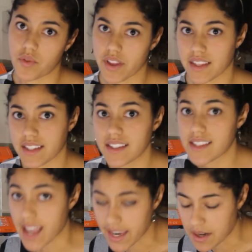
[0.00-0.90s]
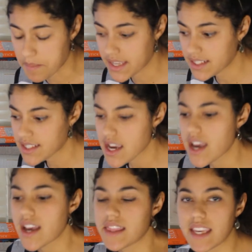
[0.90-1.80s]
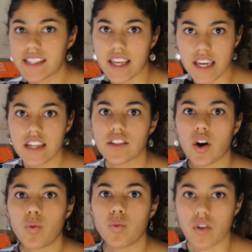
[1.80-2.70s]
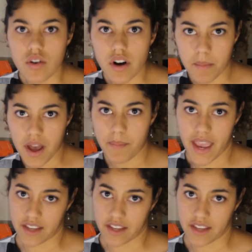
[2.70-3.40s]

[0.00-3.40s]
for this assignment, this is a warm-up